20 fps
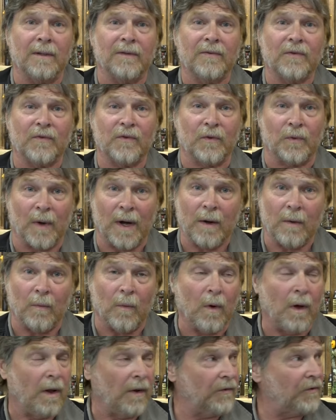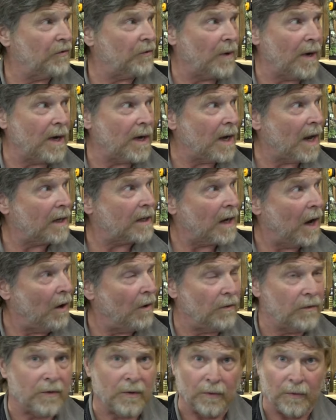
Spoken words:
straight walled, straight necked out